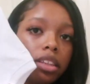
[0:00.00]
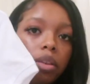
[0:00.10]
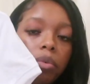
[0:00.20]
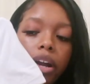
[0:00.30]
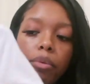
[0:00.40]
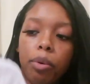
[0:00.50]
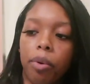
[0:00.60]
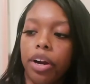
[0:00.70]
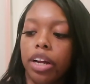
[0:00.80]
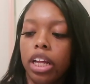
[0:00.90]
the one I'll be
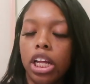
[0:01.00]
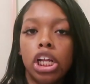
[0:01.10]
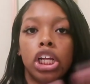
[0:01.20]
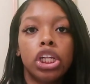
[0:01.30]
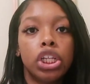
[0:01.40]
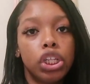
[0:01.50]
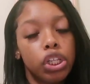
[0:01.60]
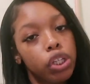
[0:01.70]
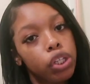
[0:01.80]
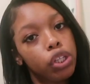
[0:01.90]
wearing
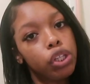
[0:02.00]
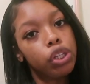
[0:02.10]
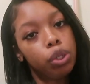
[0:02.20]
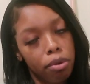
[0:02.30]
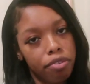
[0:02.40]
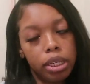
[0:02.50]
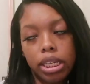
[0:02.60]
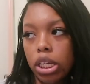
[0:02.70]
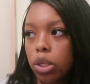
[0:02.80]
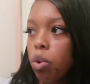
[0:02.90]
to my first
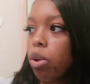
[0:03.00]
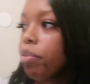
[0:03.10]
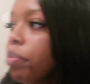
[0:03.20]
day of school.